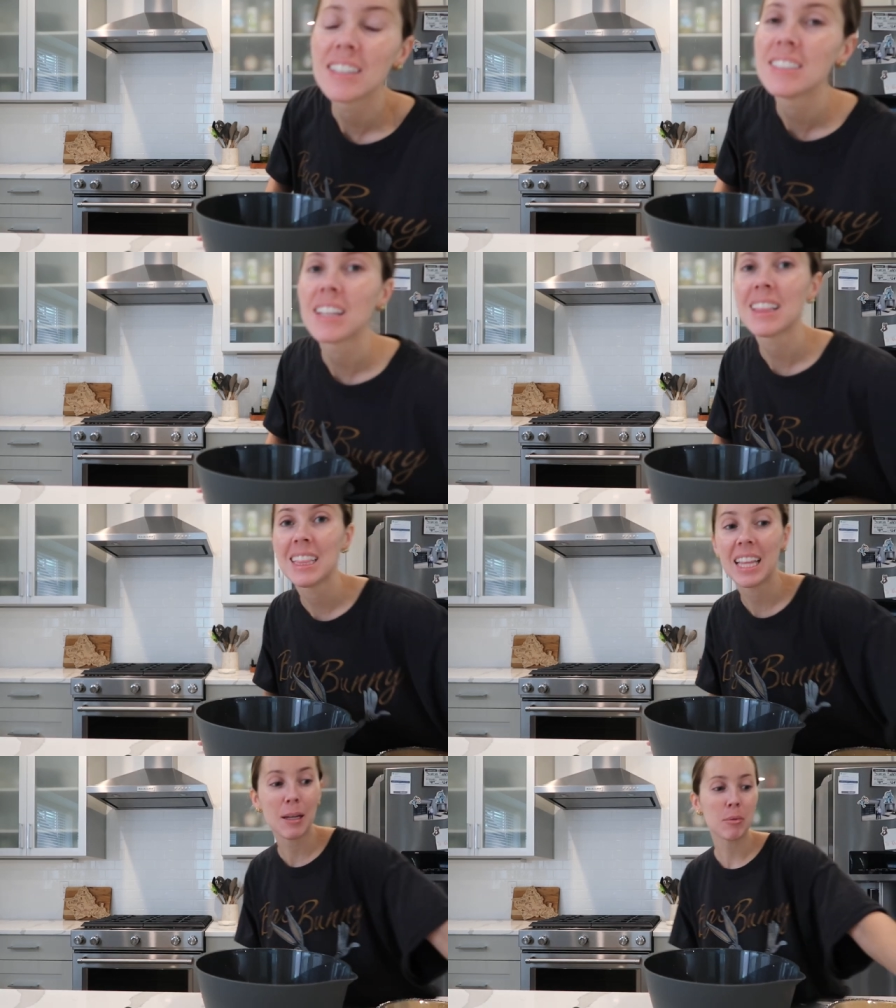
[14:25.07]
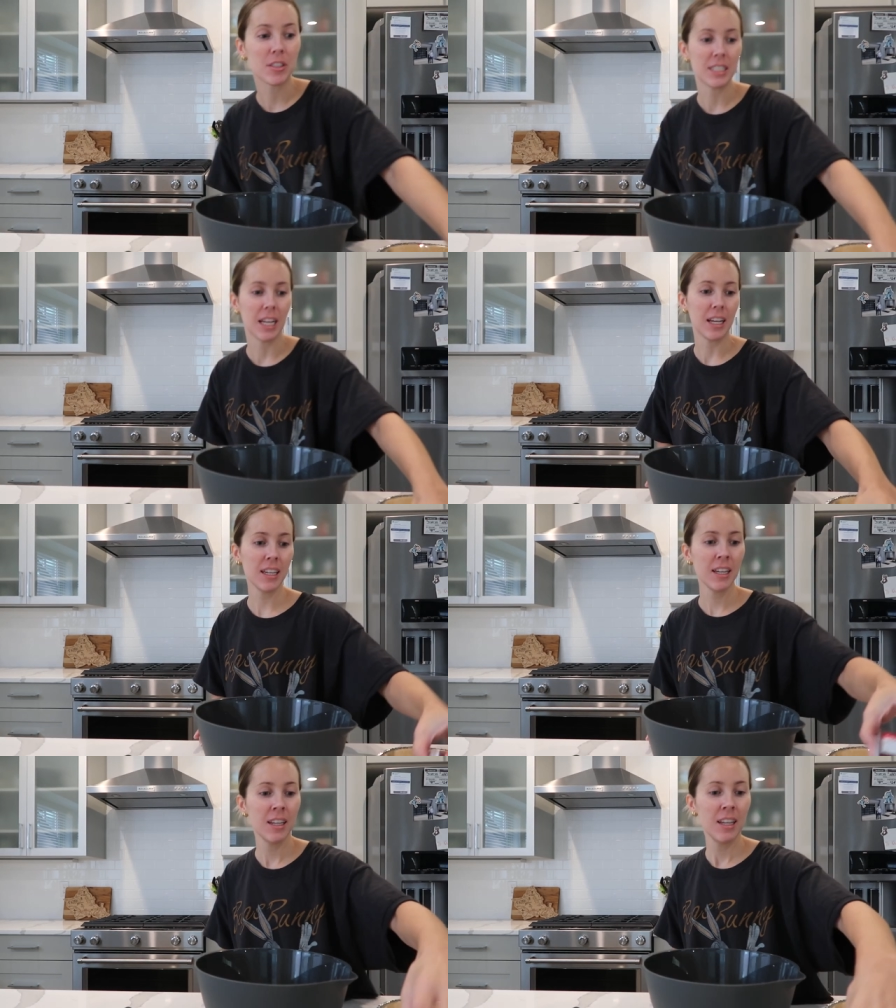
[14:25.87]
is Labor
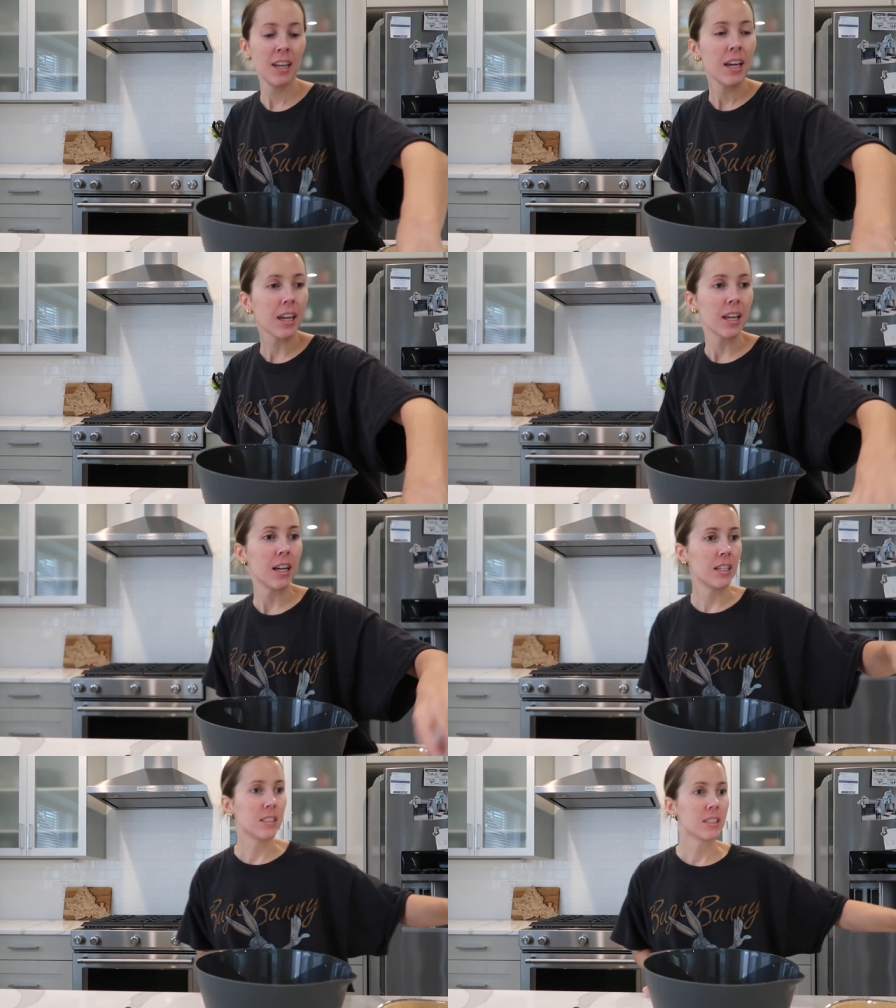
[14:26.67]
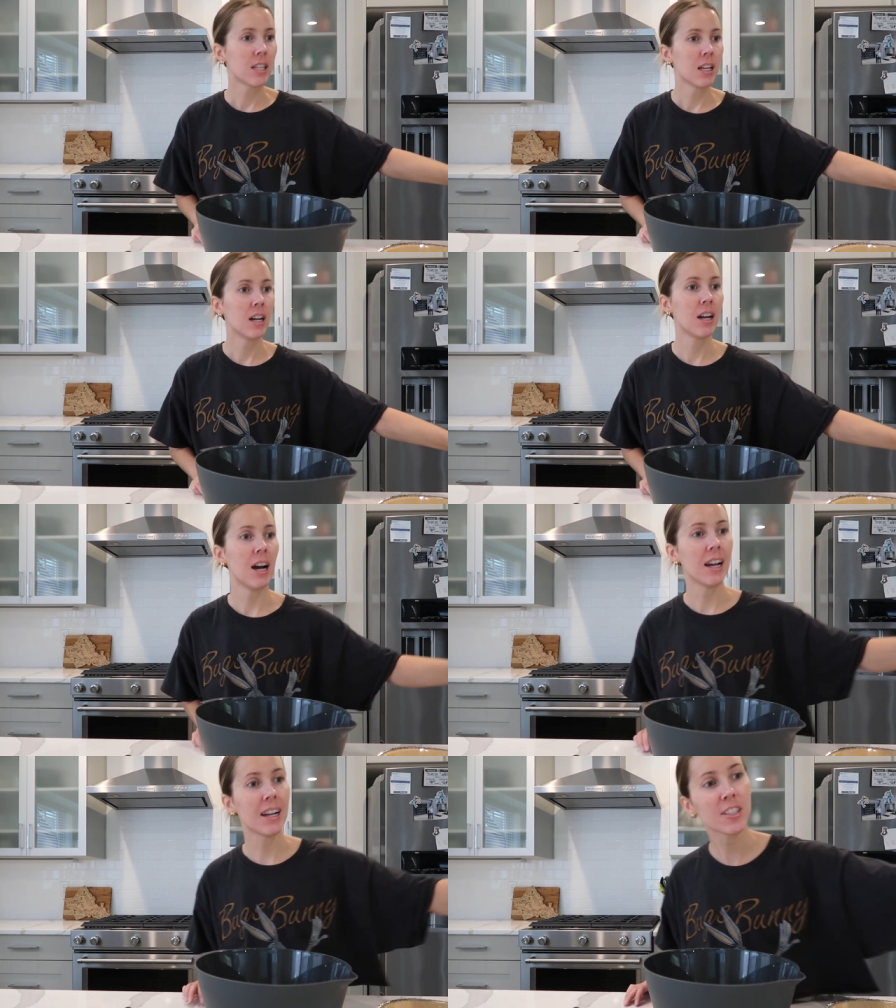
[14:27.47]
Day and
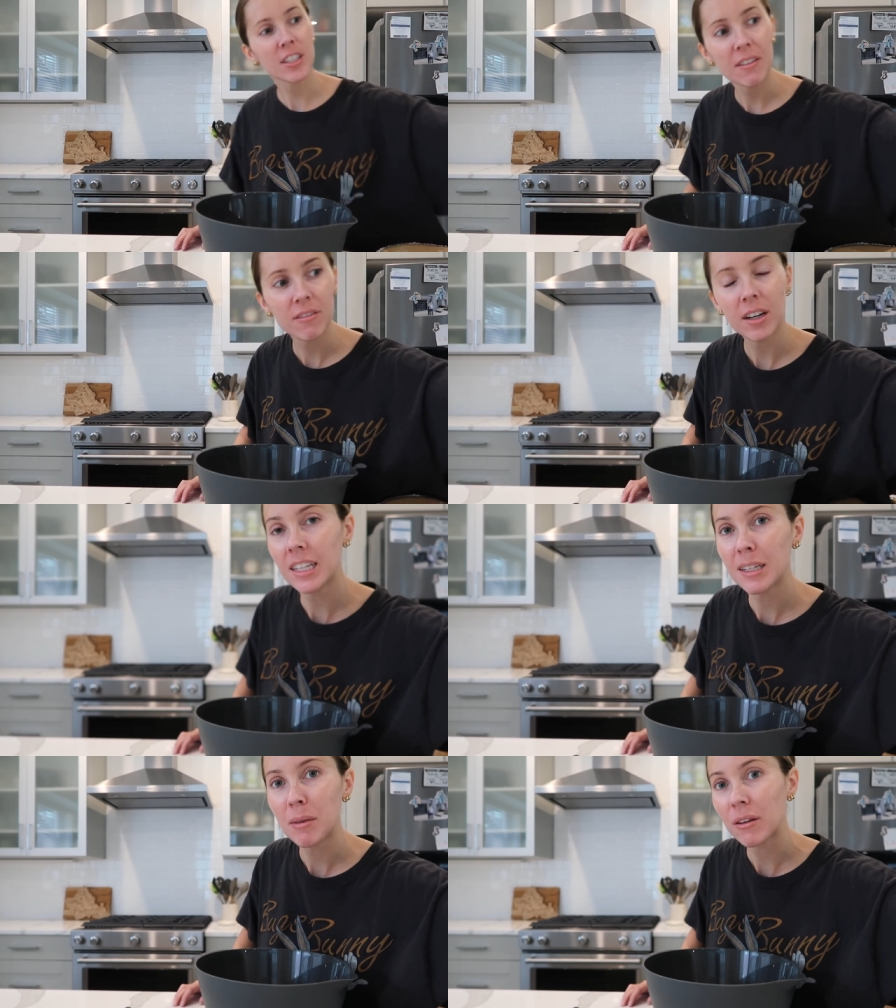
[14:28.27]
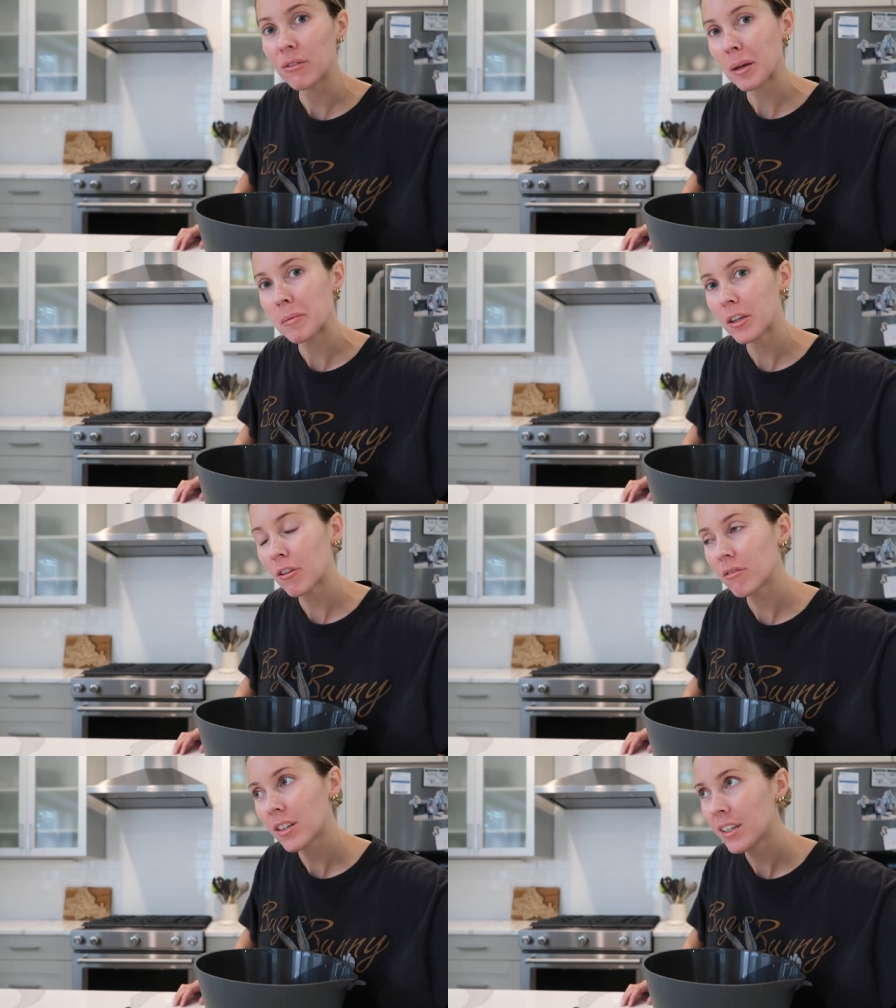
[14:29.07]
I actually invited my family
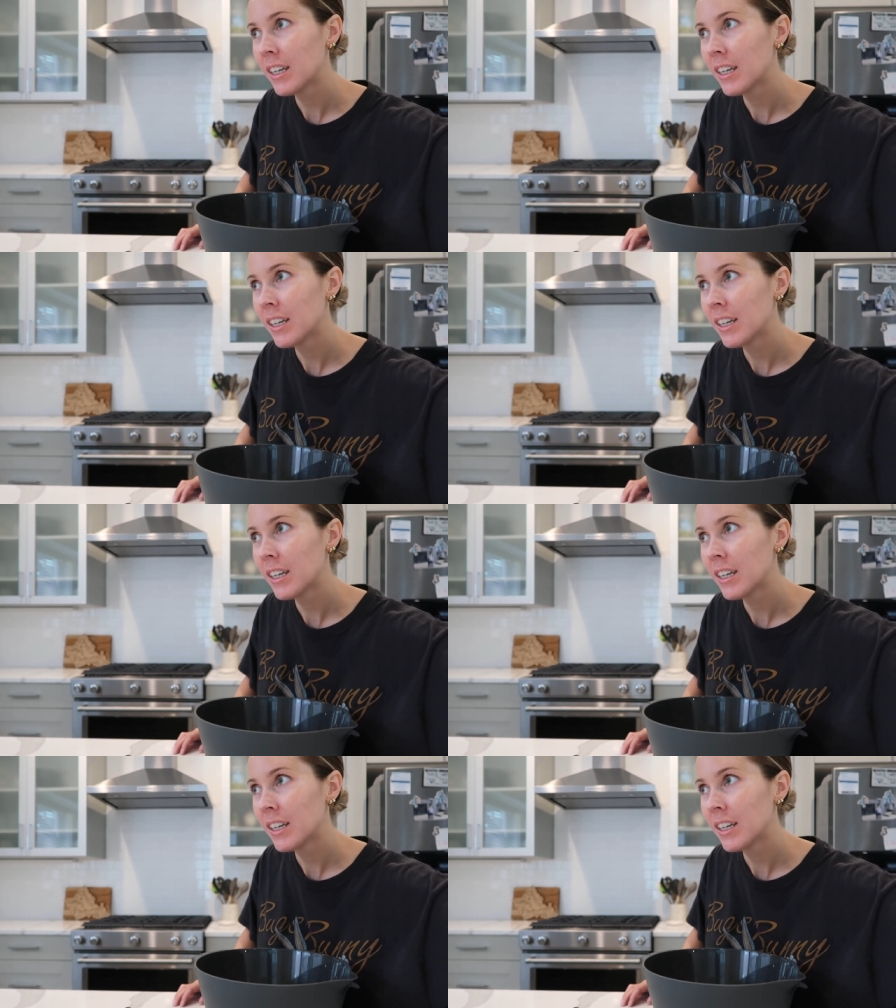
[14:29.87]
over